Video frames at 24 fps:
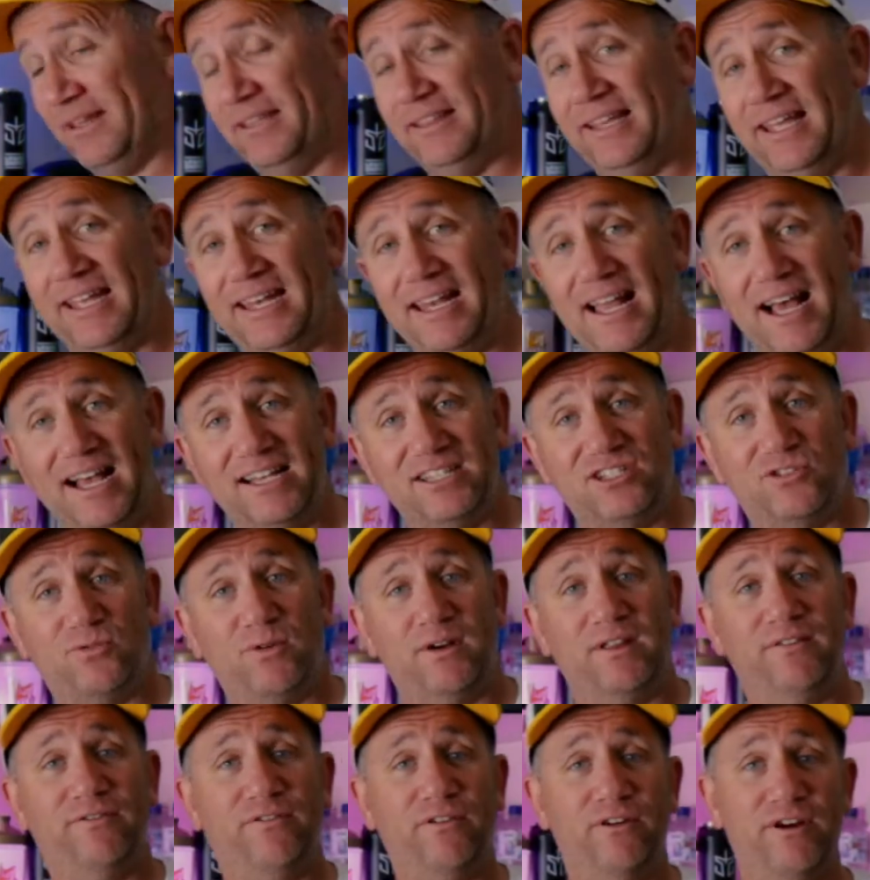in that last
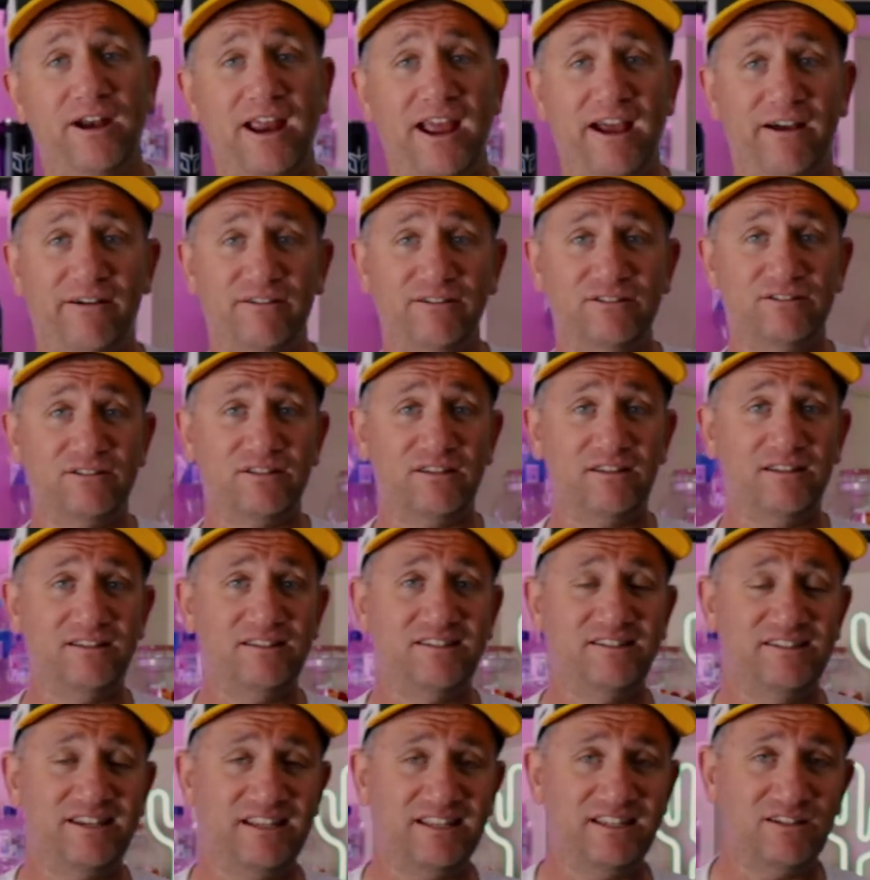24 hours
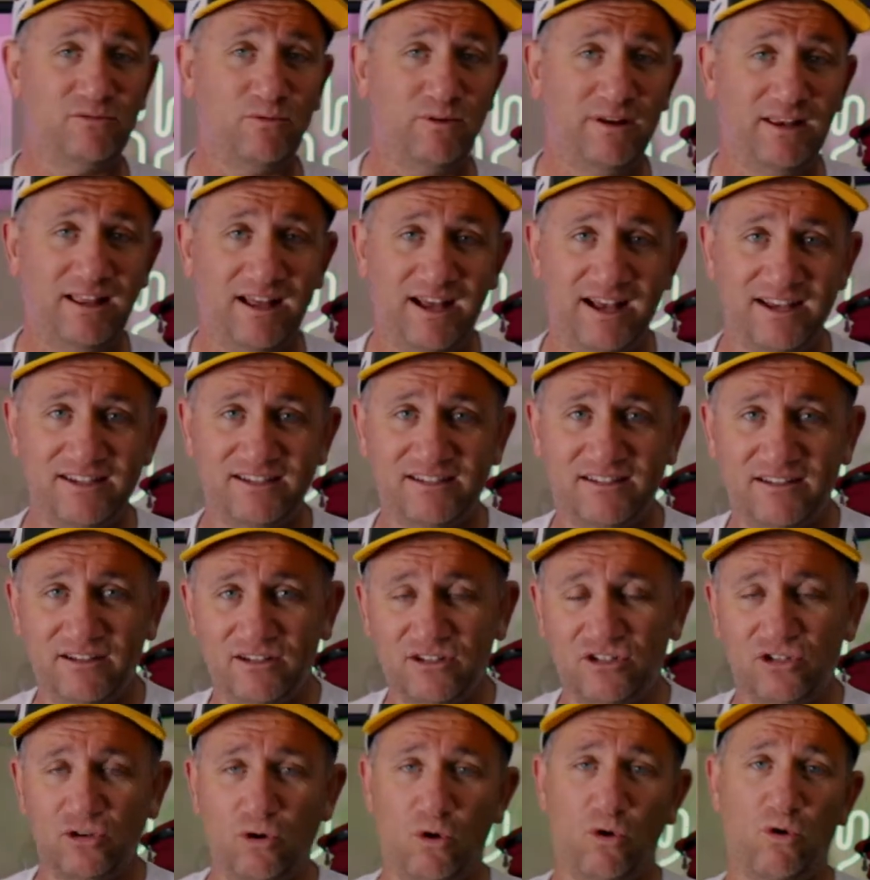since we last
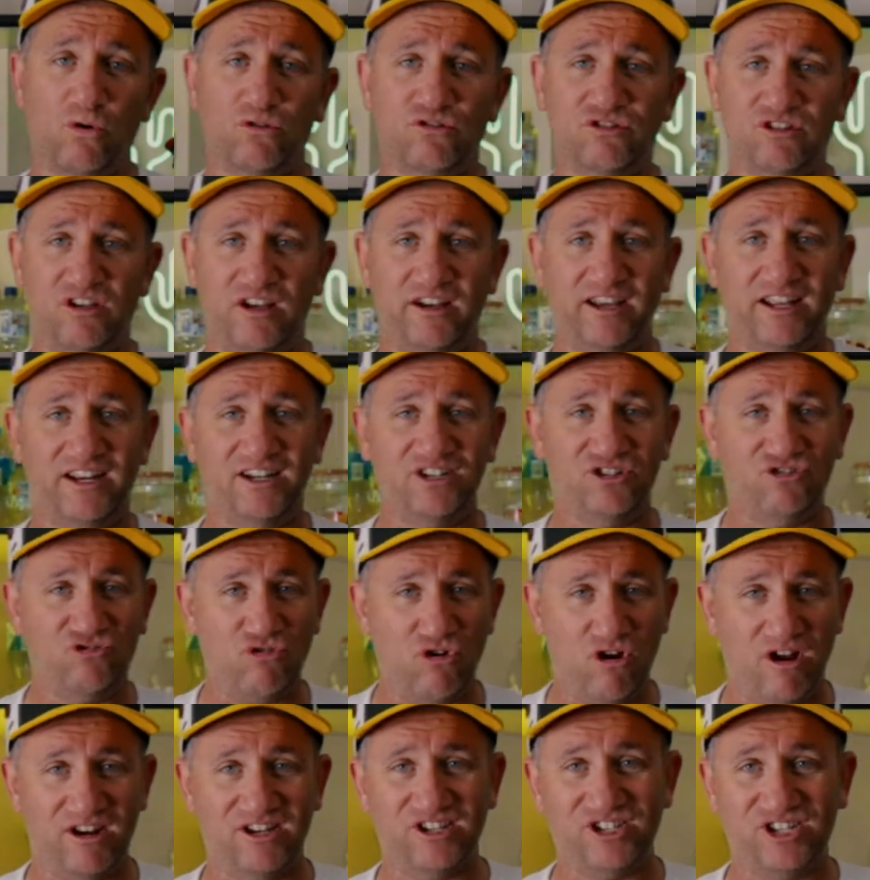talked, so I'm going to
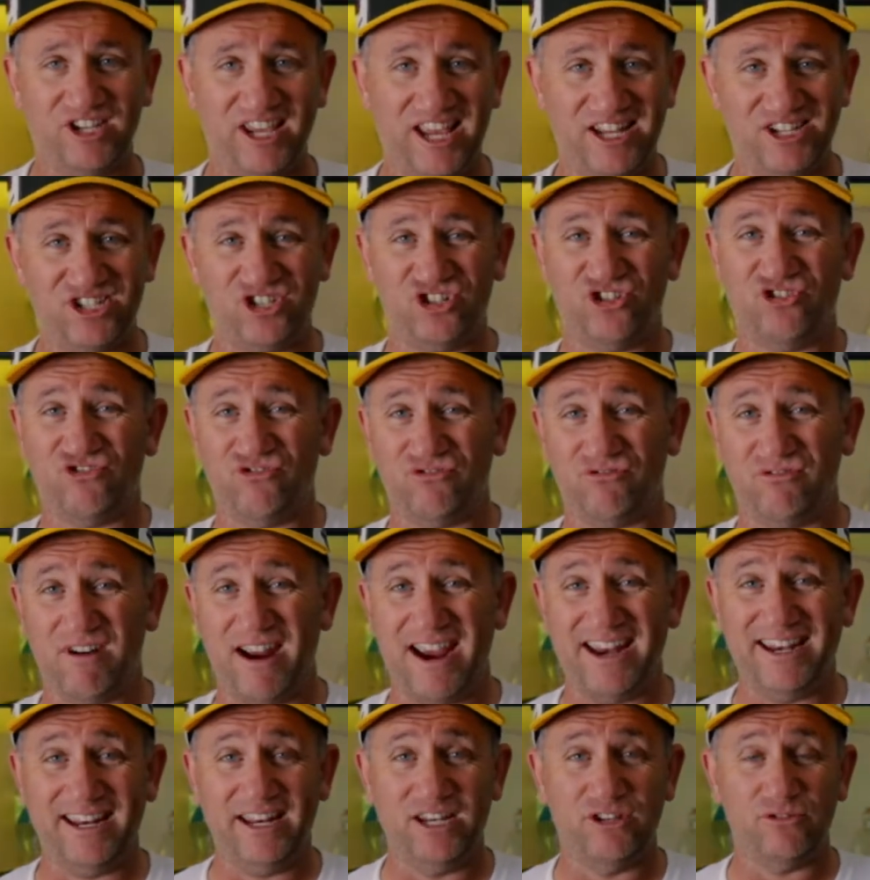try and get
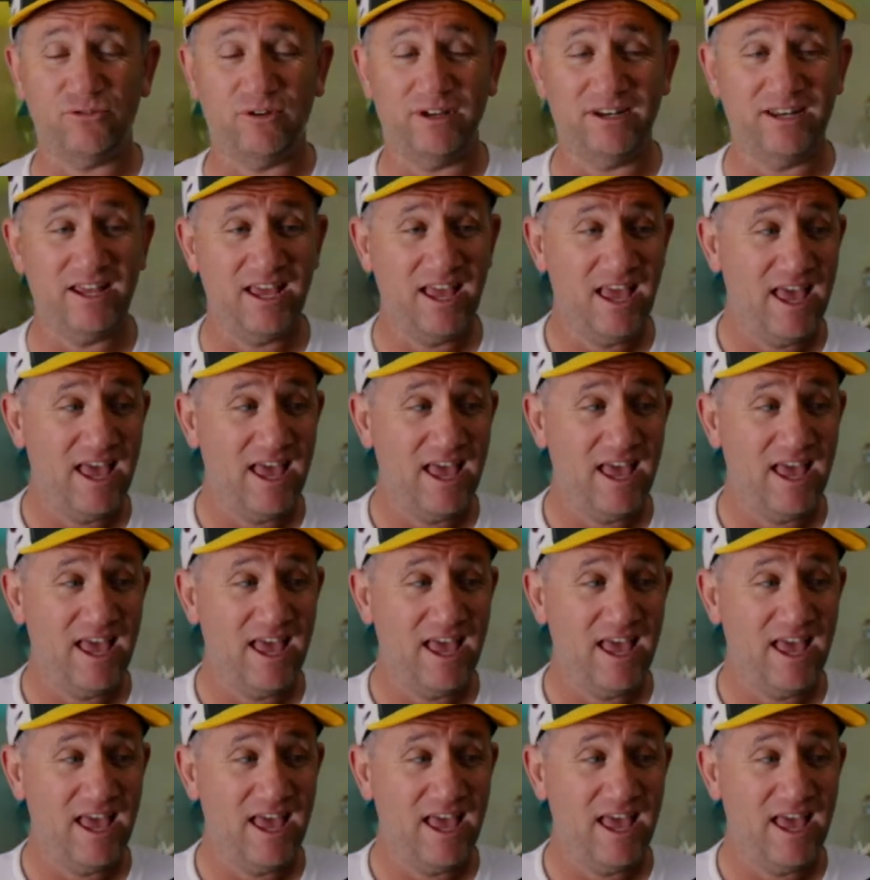straight into it.